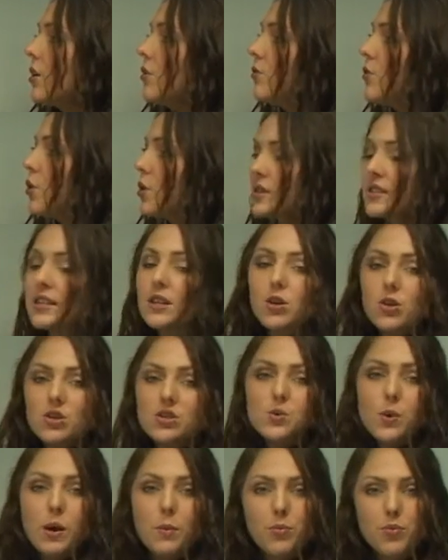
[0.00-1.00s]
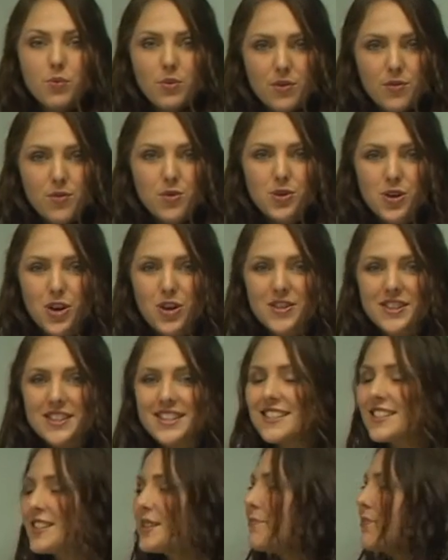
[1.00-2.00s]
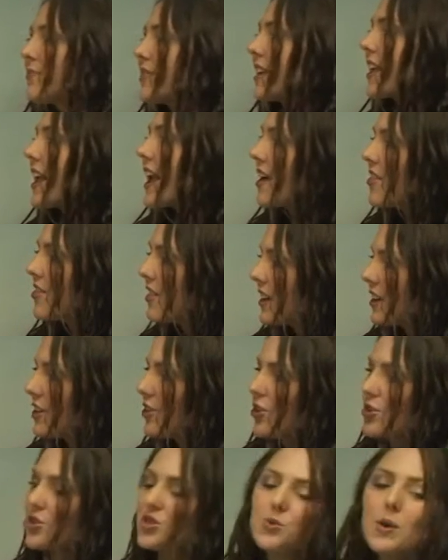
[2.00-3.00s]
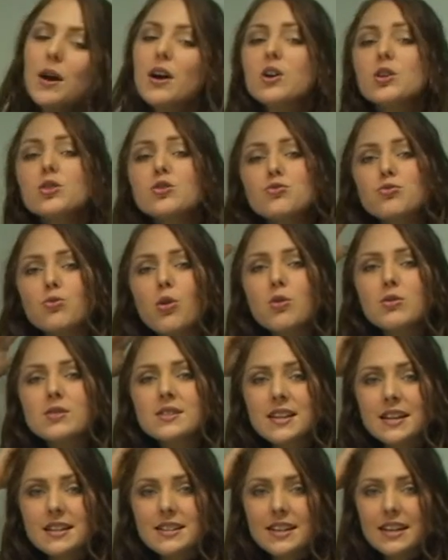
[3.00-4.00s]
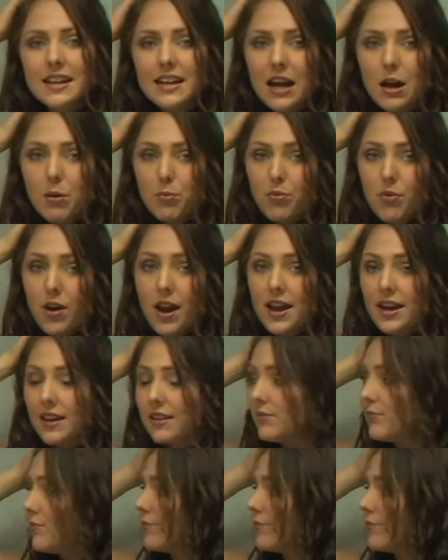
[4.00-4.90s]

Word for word: Firstly, it goes to our peripheral nervous system, and then it goes to our control center in our brain.